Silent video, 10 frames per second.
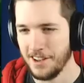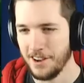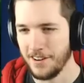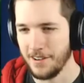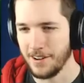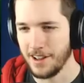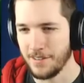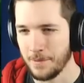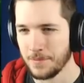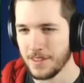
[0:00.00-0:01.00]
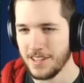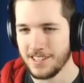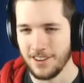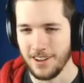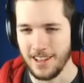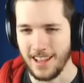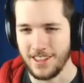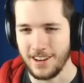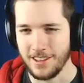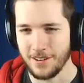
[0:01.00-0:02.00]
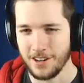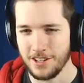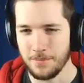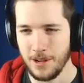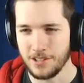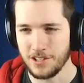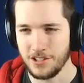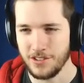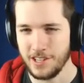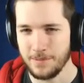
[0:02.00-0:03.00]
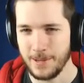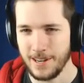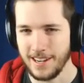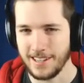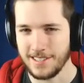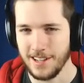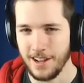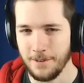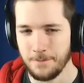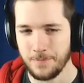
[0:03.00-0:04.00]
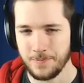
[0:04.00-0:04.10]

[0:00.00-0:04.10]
Alright, whatever. So I, I thought they were going to demolish the trees, but I guess not.